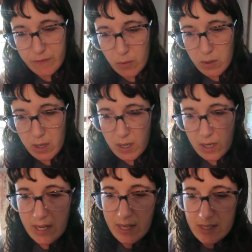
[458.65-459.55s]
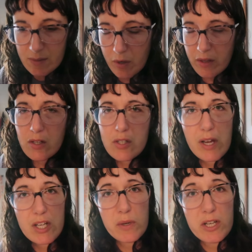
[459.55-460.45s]
for his brother's
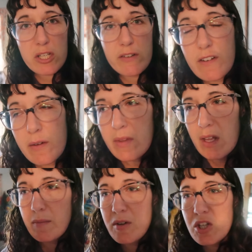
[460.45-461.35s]
graduation from the